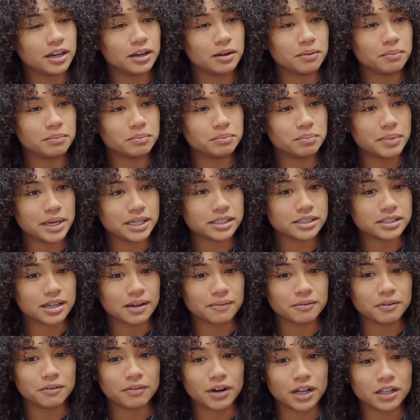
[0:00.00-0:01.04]
um, based
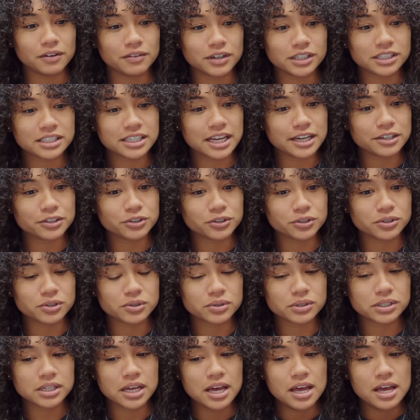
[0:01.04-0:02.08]
off of all of our
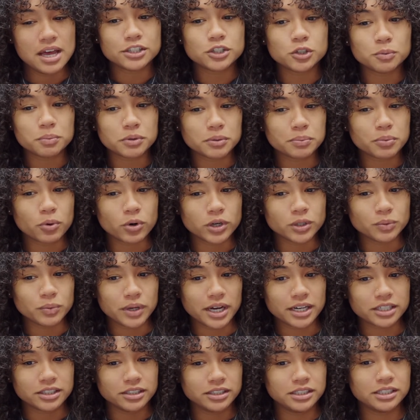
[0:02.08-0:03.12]
schedules. It's super important. We
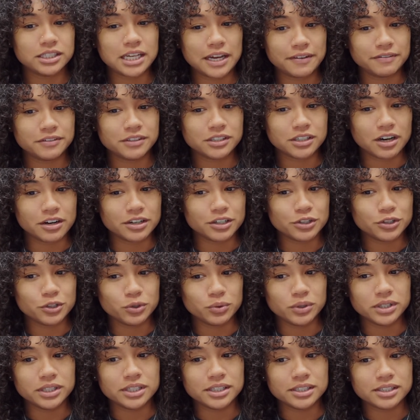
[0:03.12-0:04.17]
actually have started
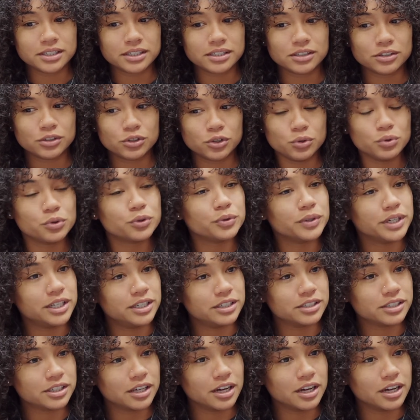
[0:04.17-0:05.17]
doing this two, three years